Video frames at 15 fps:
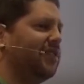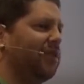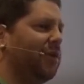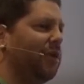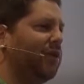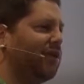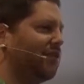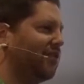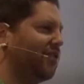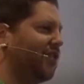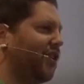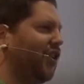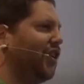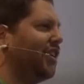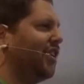who is
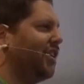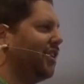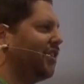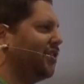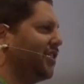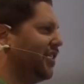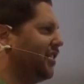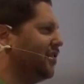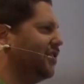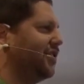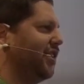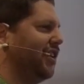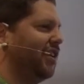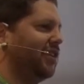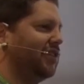currently using SUSE
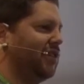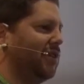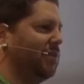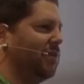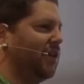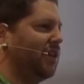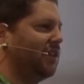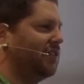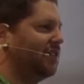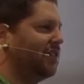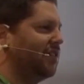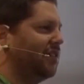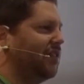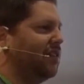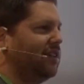Linux Enterprise?
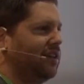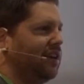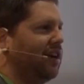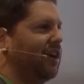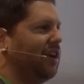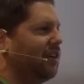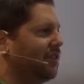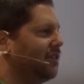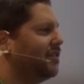All right.